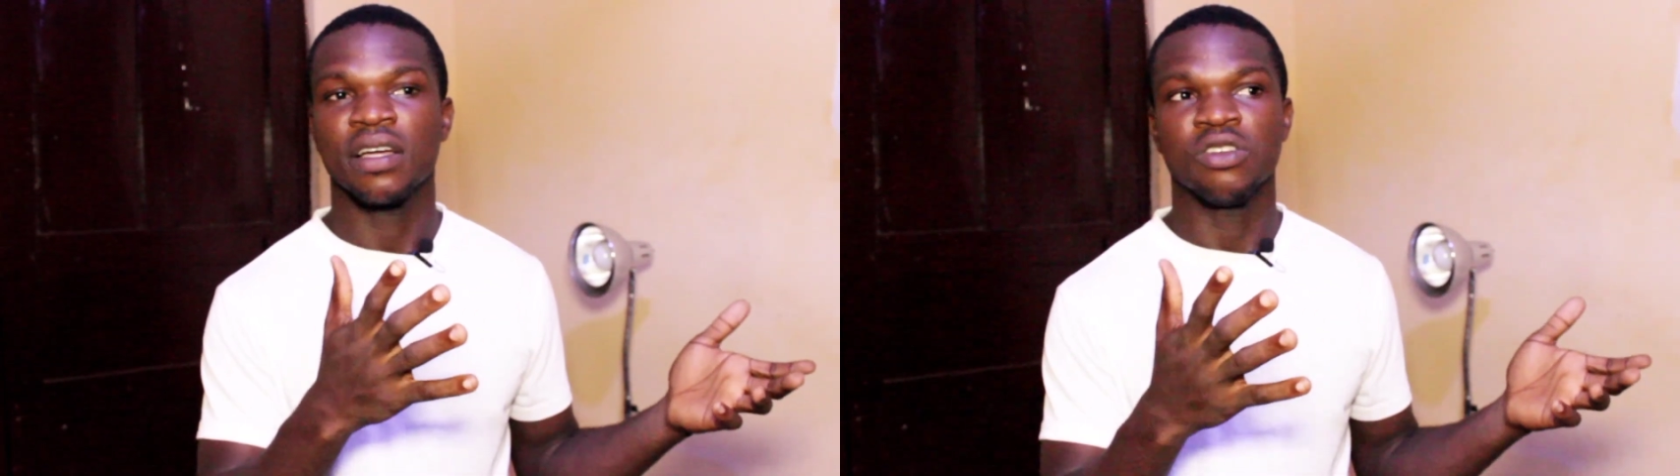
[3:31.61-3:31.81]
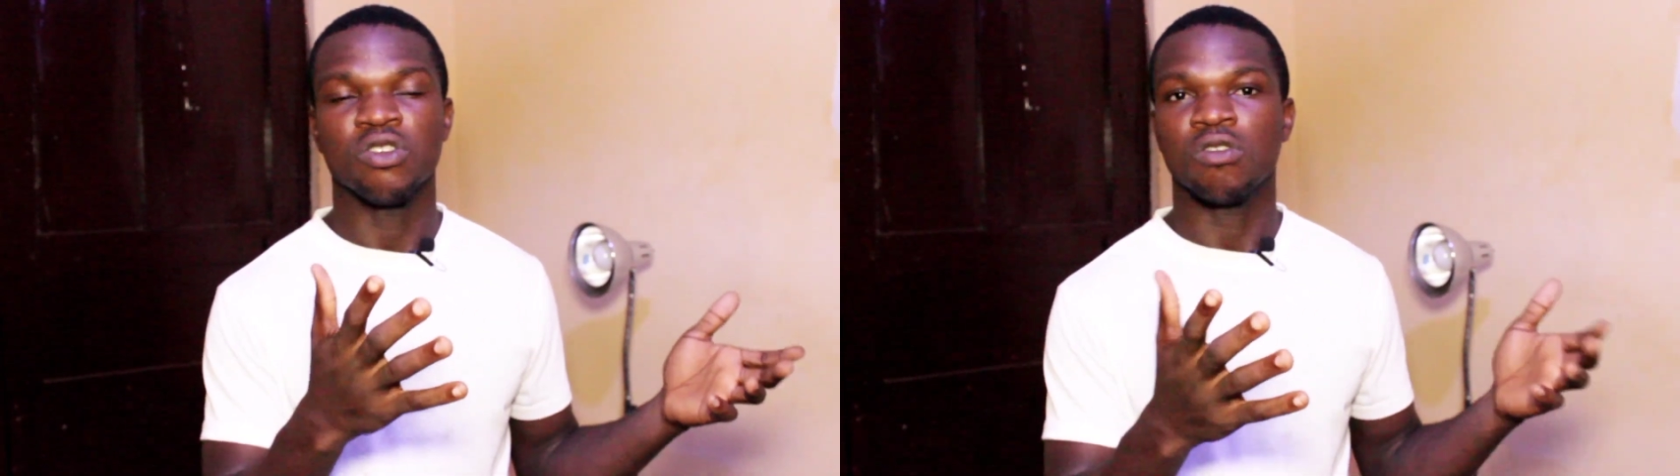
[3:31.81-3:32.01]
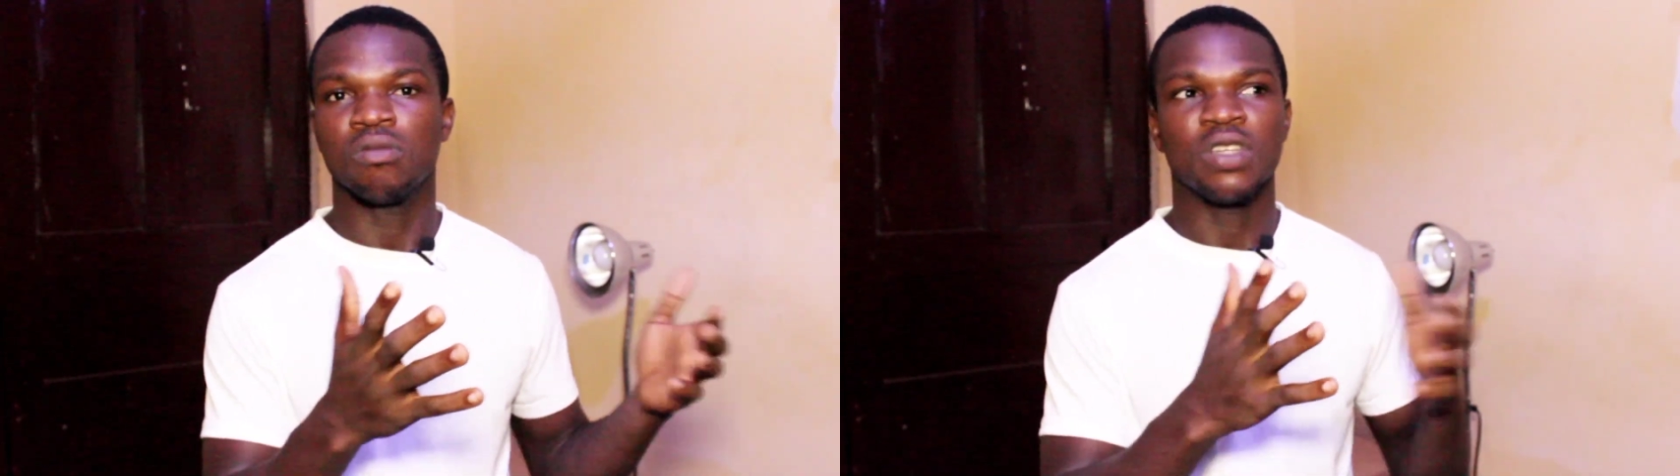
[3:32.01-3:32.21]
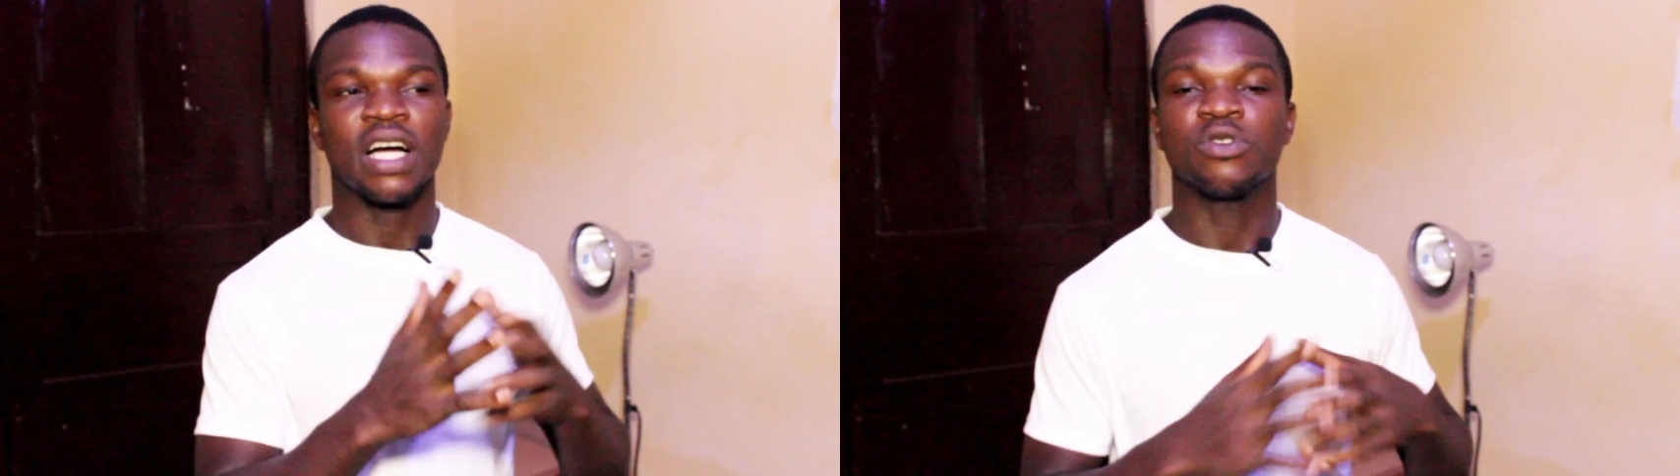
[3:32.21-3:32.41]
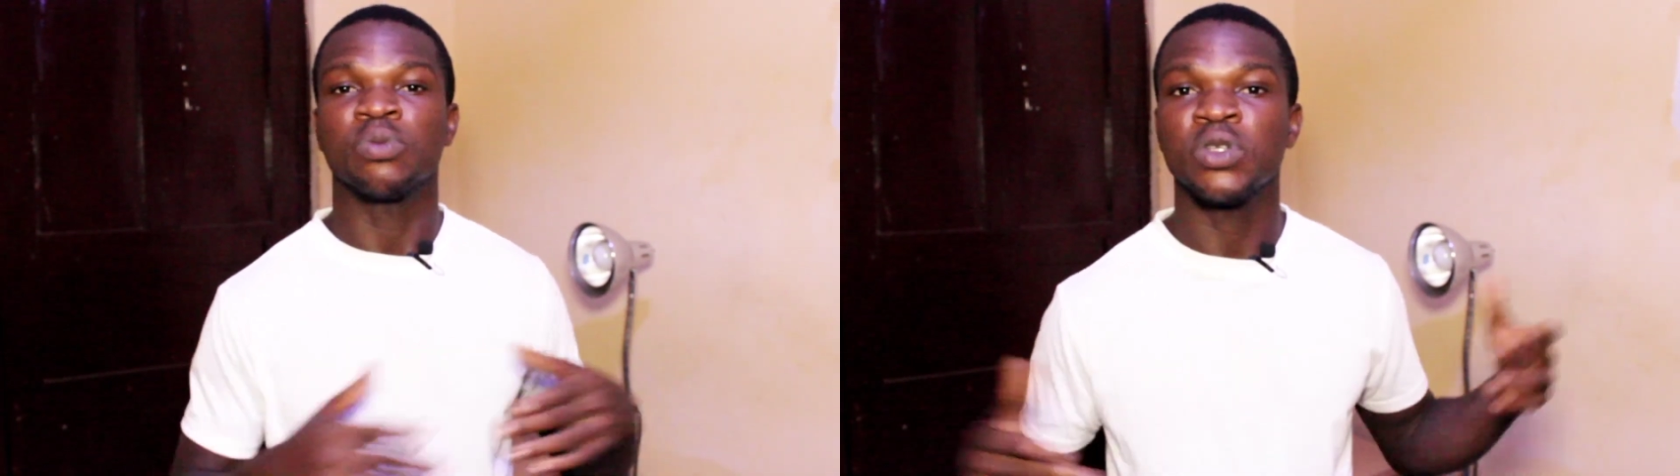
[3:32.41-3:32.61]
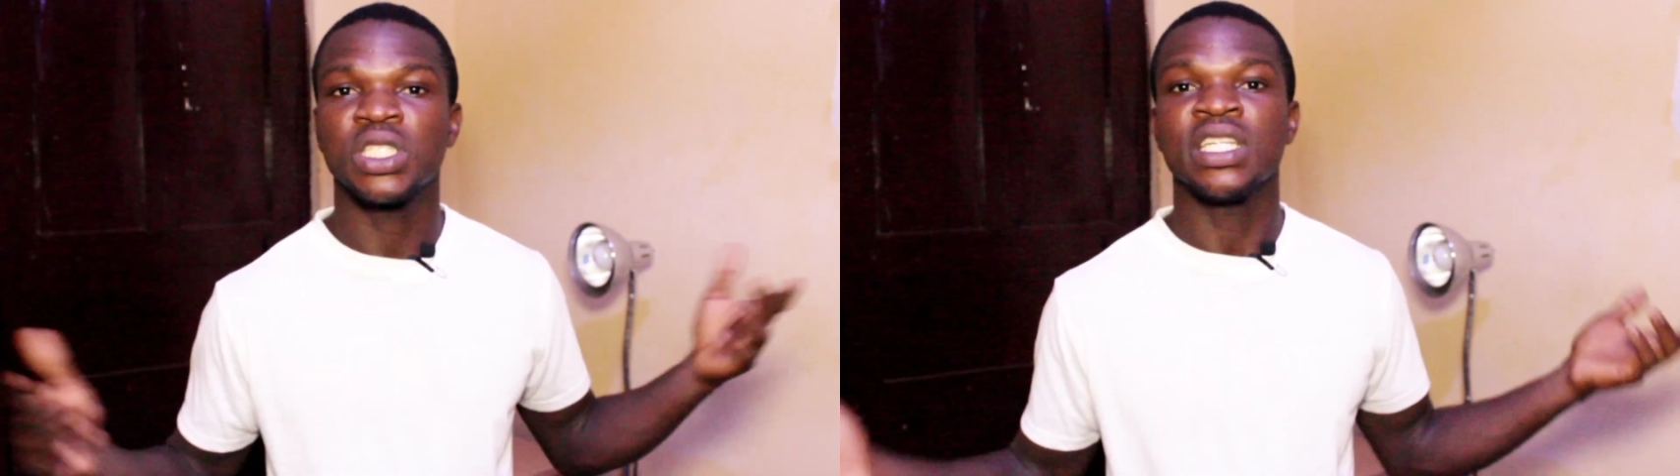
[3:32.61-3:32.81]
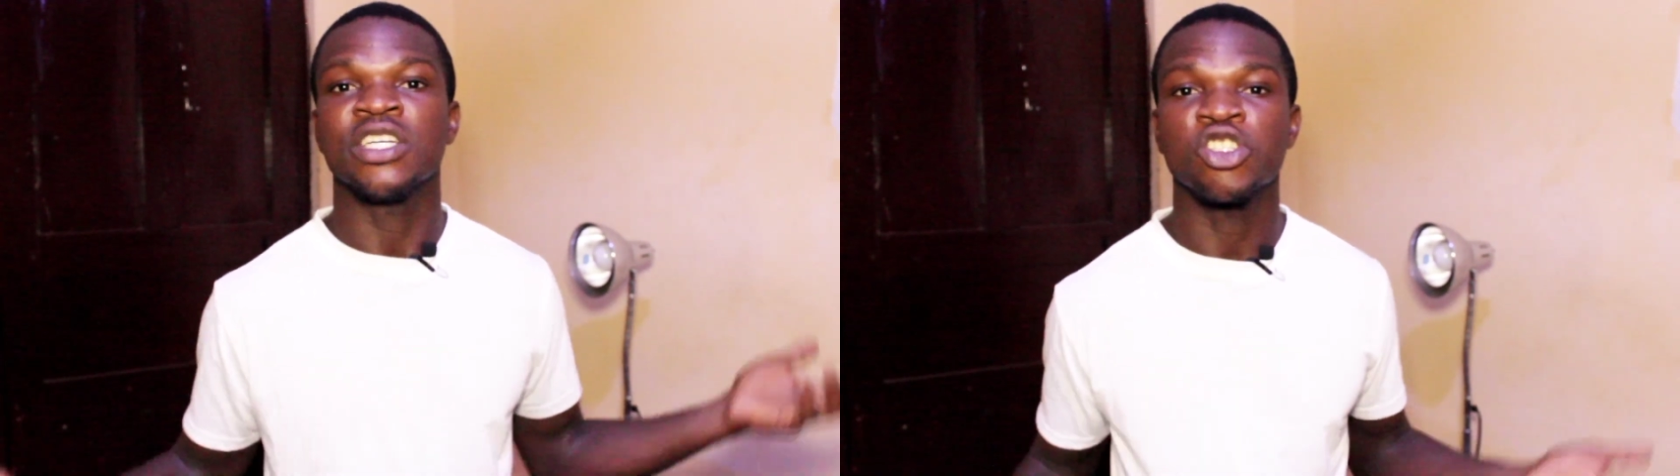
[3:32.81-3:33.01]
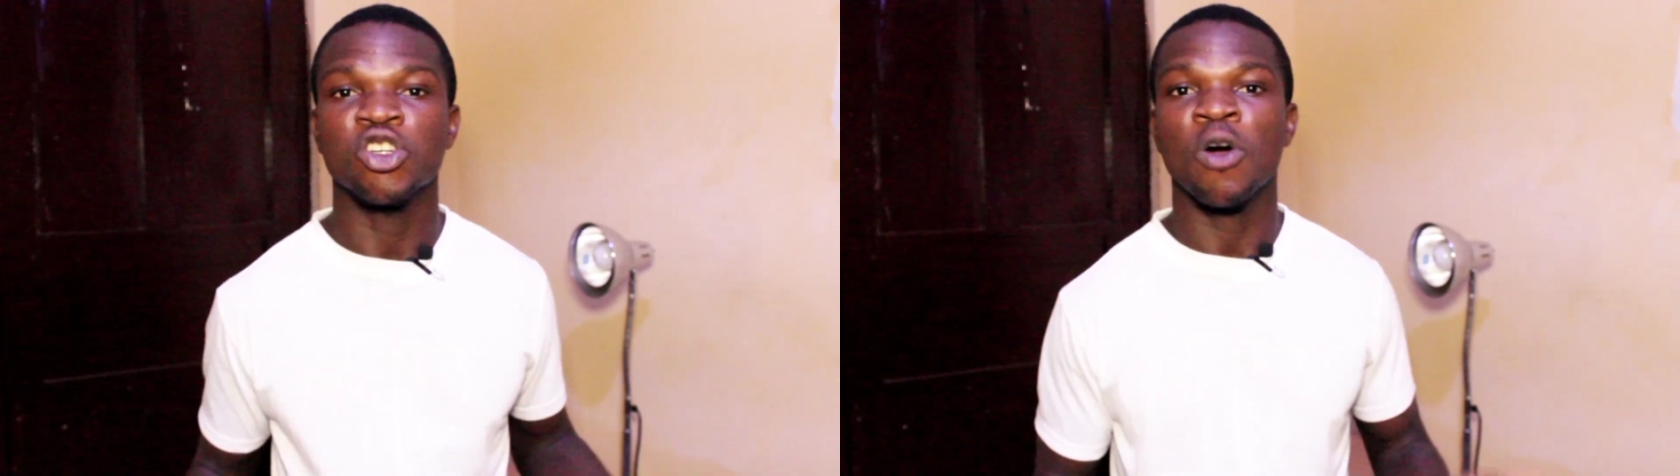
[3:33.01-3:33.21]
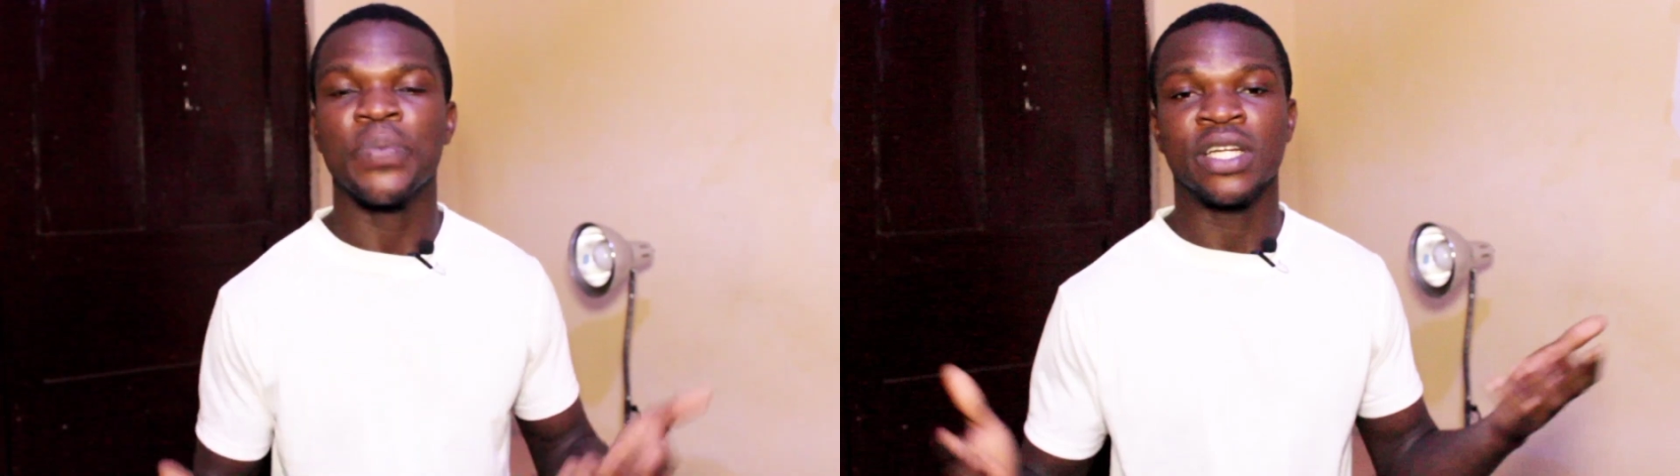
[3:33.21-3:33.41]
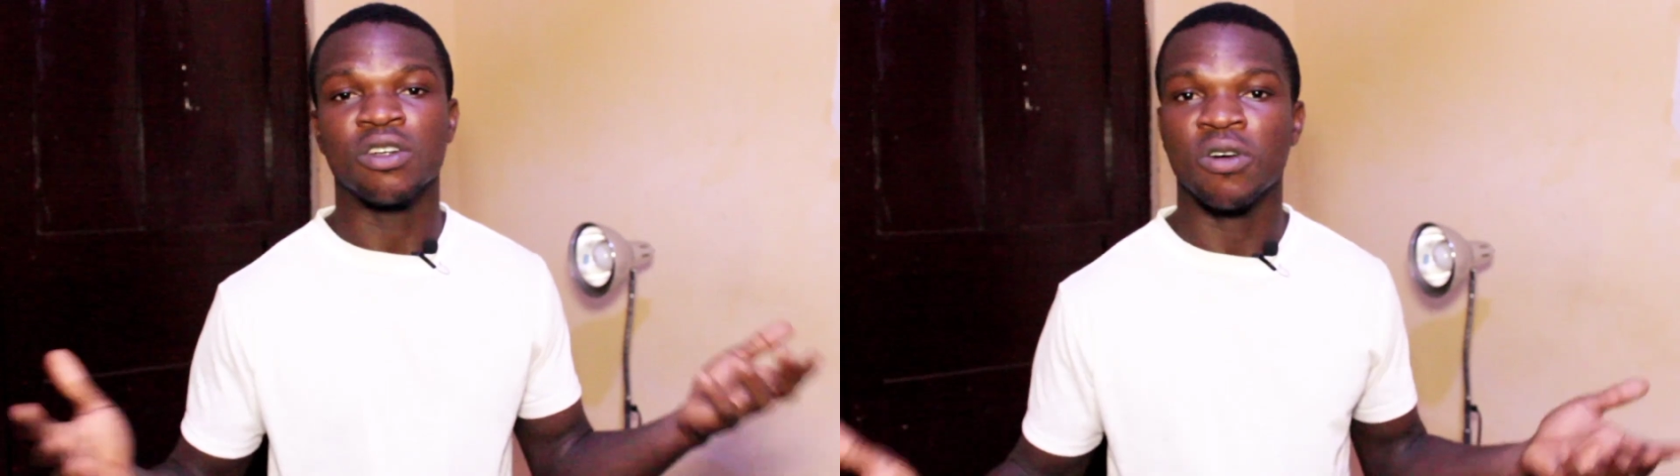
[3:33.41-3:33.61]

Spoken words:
You know, you have to put in a shop and